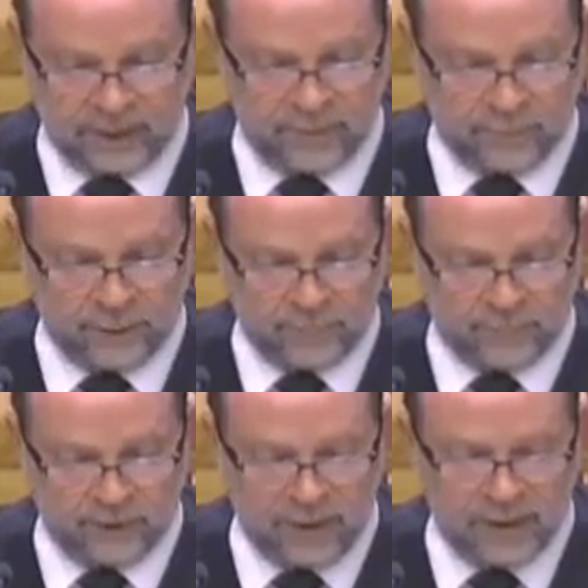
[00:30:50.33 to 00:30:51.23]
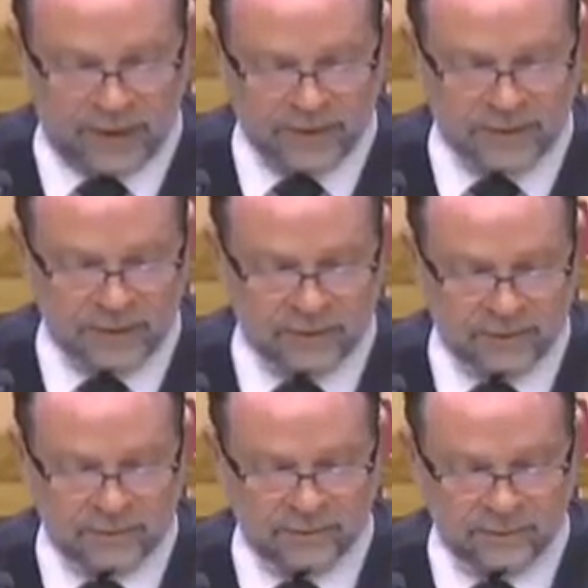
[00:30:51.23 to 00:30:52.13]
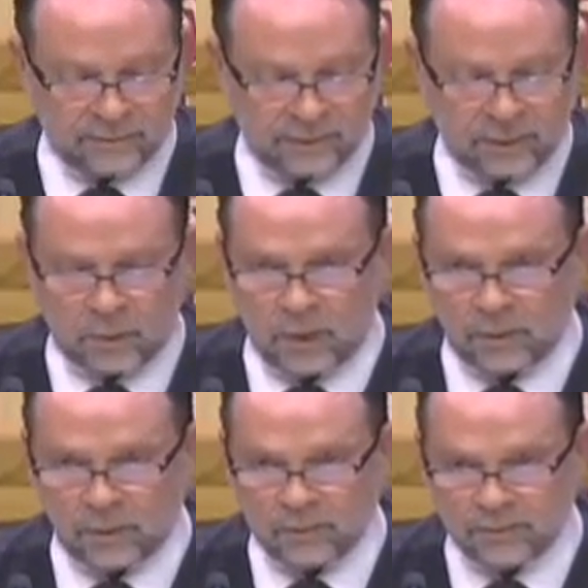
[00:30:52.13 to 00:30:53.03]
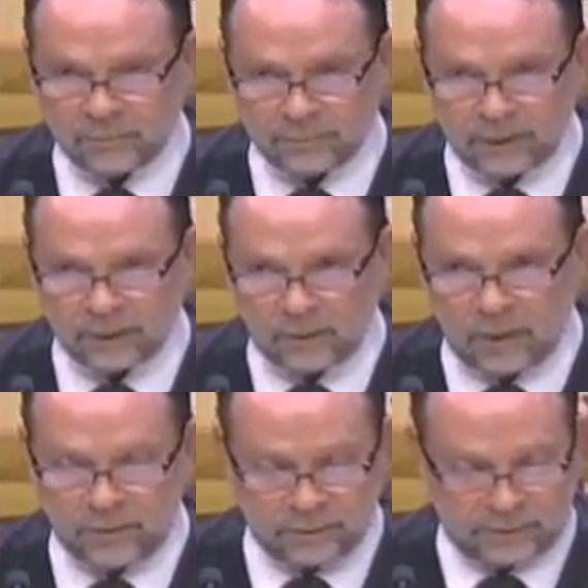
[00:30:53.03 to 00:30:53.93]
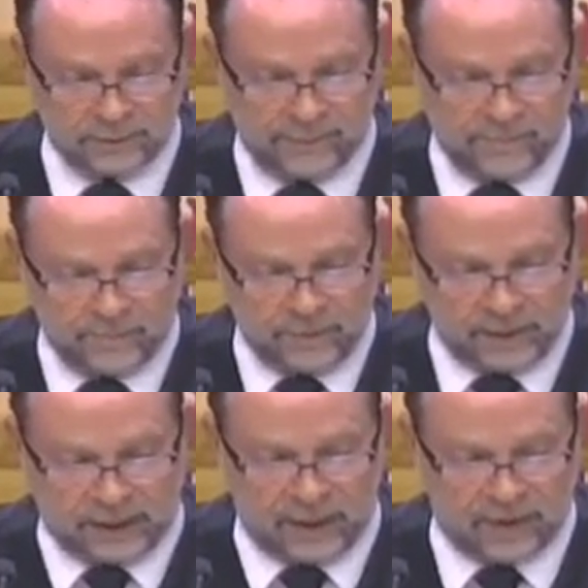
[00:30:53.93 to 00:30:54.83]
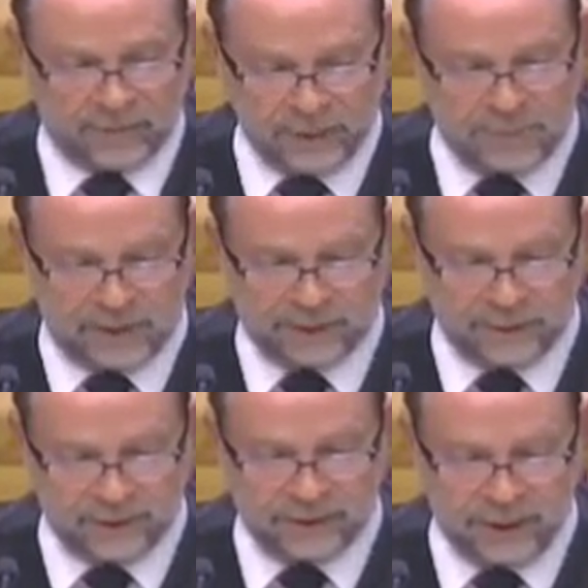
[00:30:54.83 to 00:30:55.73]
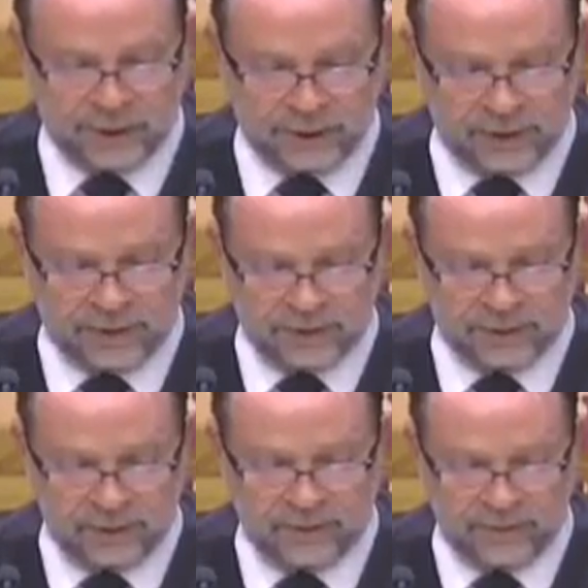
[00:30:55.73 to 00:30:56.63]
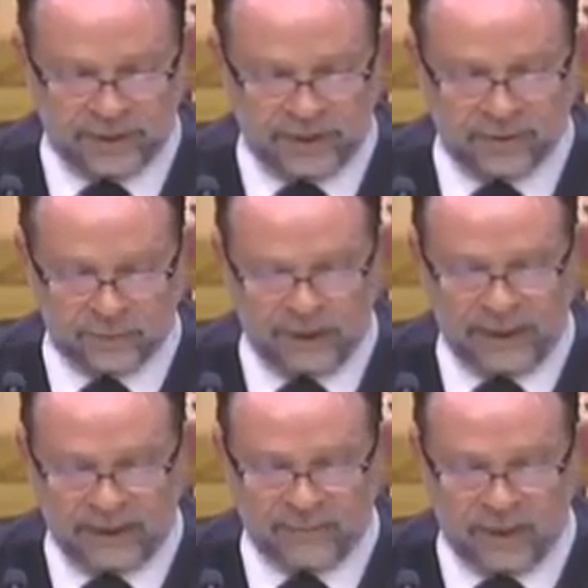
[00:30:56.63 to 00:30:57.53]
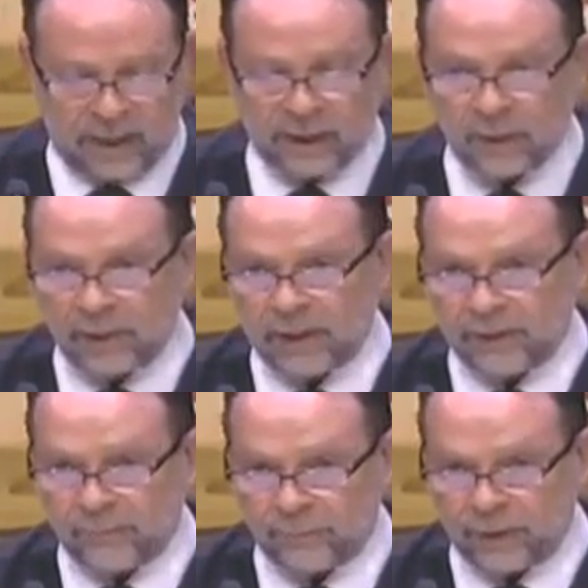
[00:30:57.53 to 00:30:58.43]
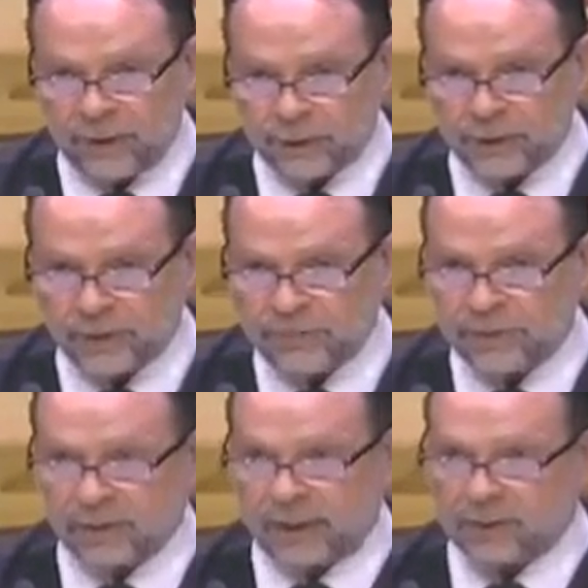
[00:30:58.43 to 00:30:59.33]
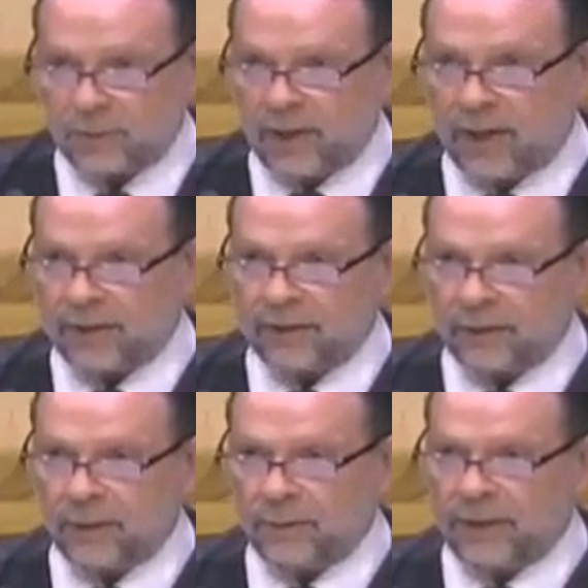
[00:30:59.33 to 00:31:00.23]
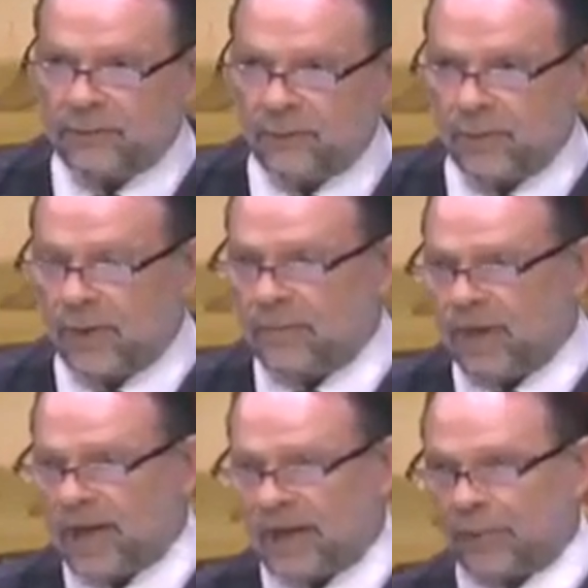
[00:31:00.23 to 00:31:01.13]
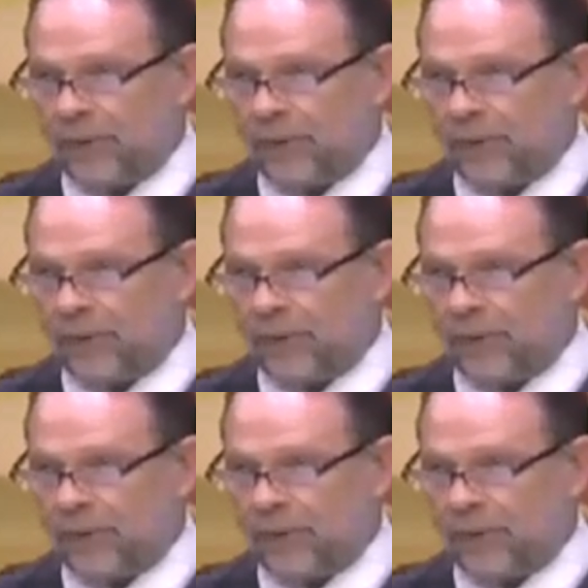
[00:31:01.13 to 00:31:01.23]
If your friends, quote, unquote, cannot respect your decisions, then reevaluate your friendships. And that's why, we went back